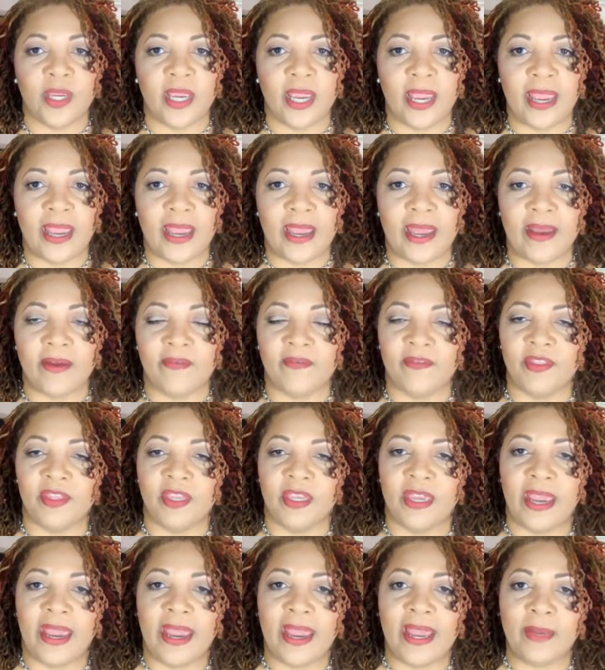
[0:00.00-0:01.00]
we have
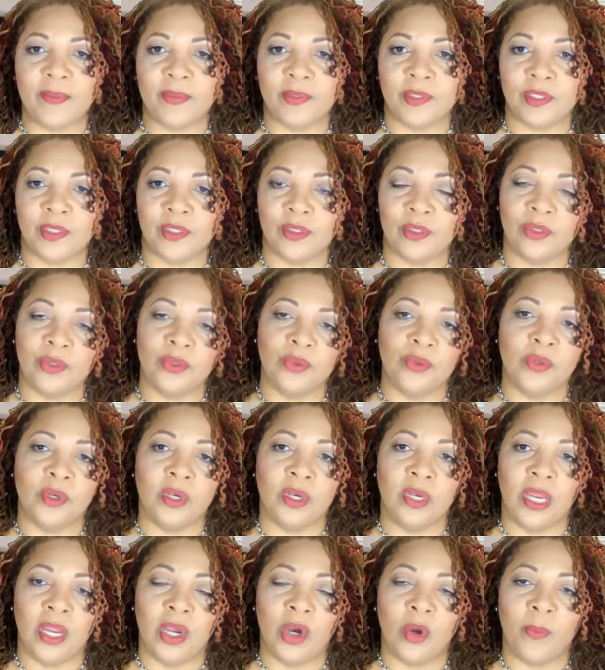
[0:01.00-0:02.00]
the
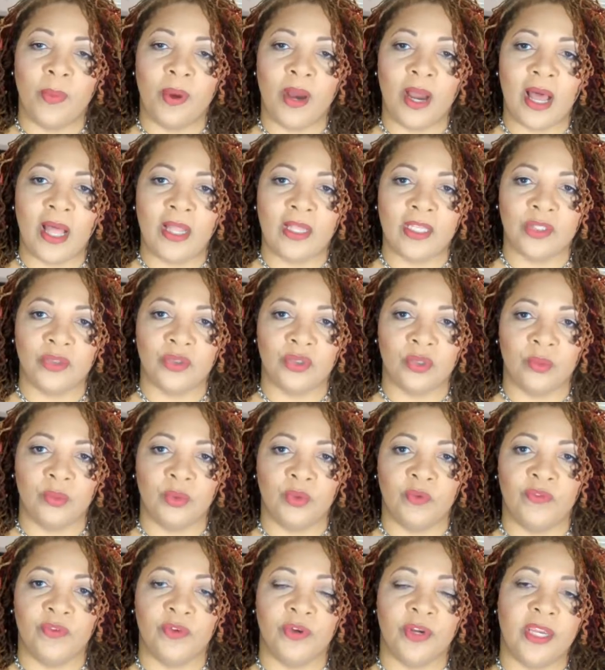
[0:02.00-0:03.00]
Absolute Nail Polish
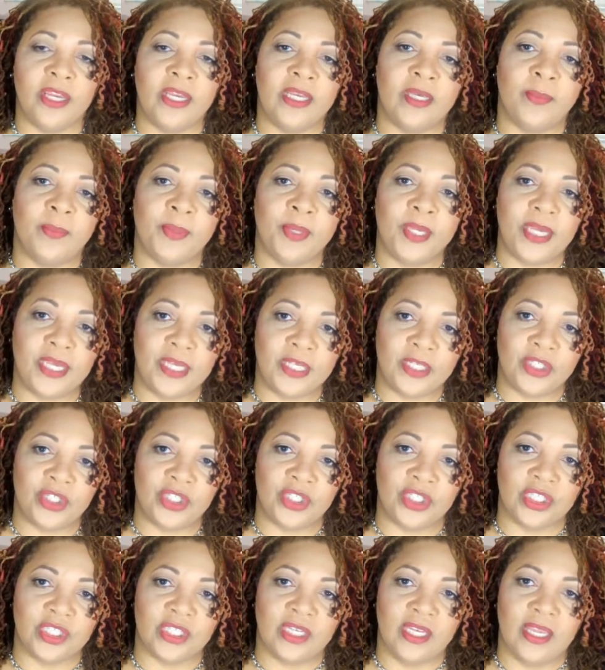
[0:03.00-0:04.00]
Remover in
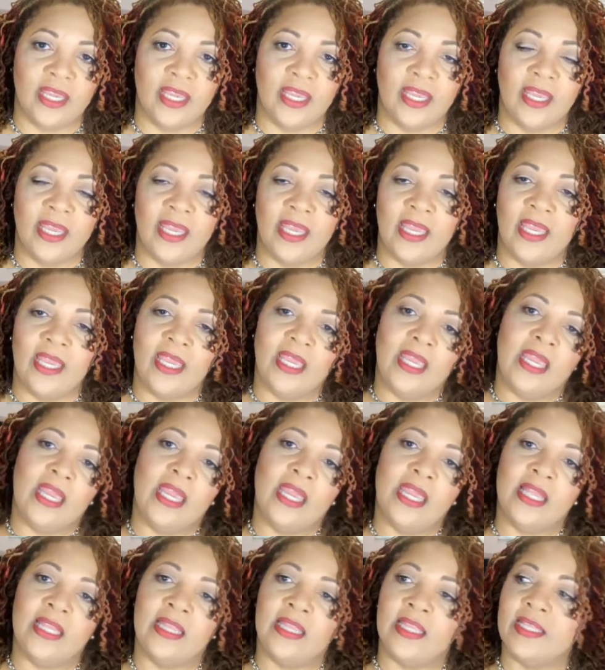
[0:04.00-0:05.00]
Peach,
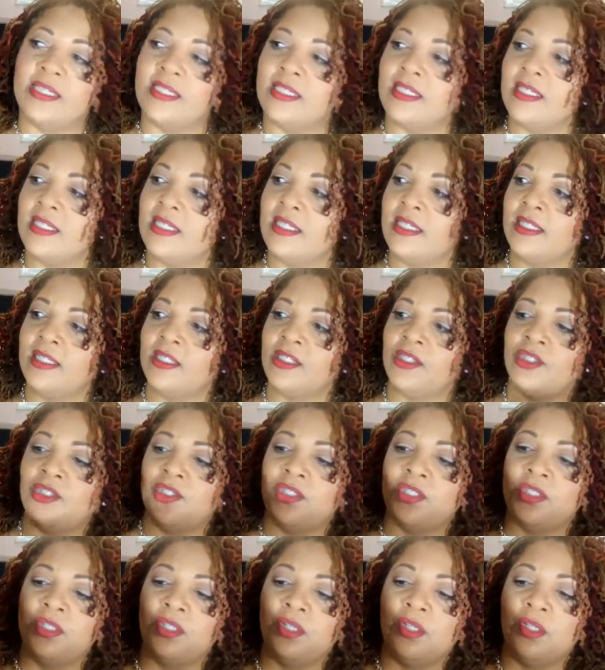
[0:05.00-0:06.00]
and this is
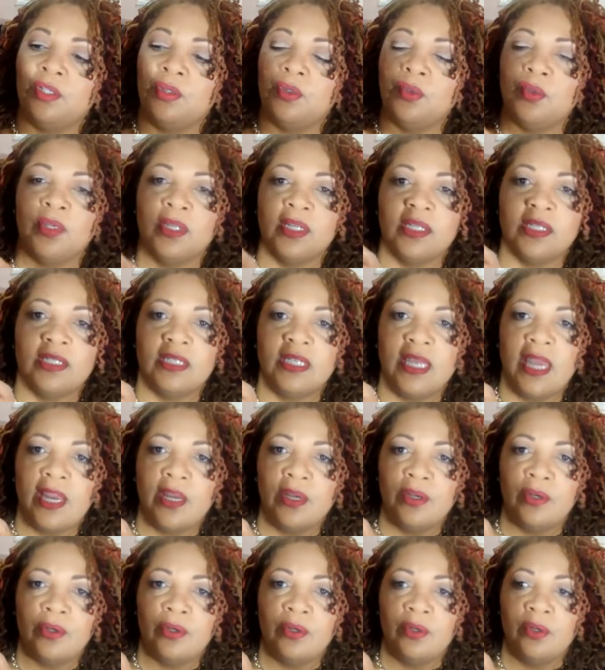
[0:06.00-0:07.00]
just a little
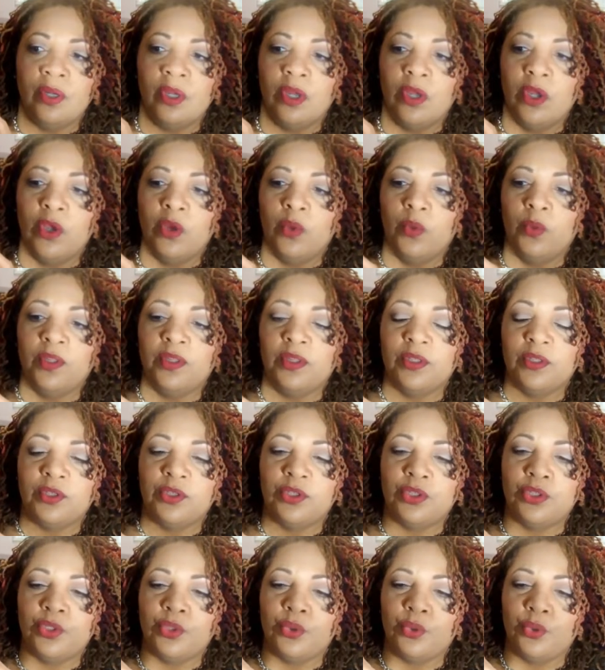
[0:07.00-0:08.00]
container with a
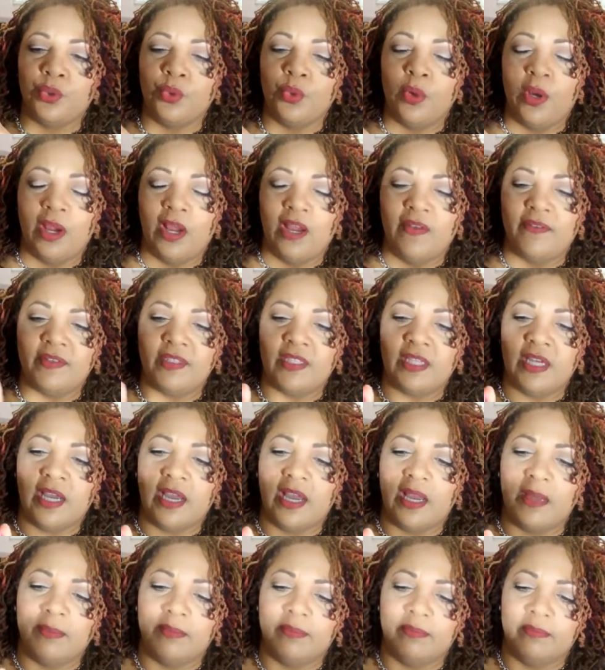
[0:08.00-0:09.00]
screw off
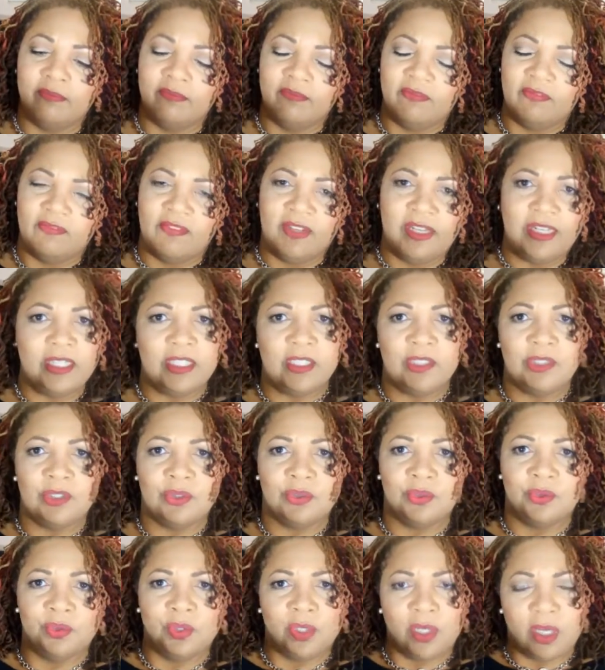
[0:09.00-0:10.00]
top. I can
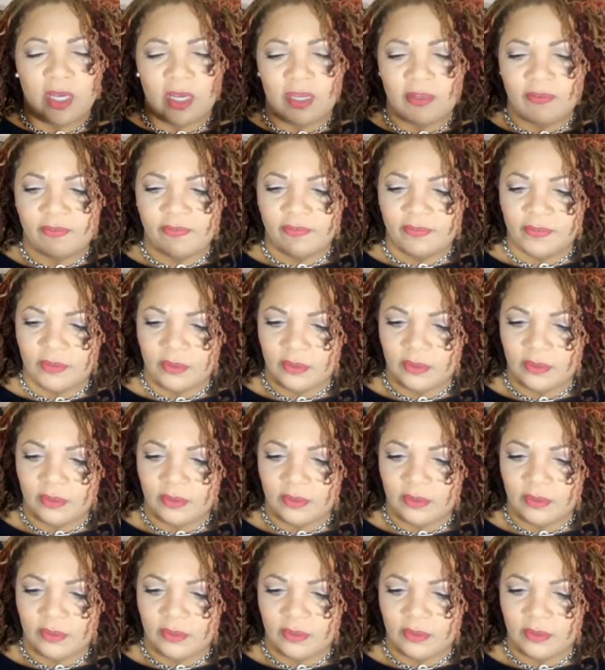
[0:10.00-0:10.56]
screw it off.